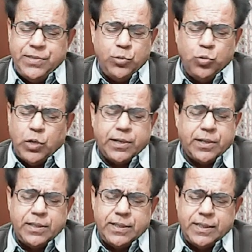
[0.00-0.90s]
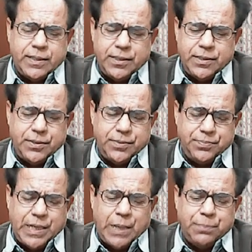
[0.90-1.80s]
do not
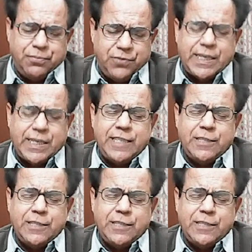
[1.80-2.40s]
emphasize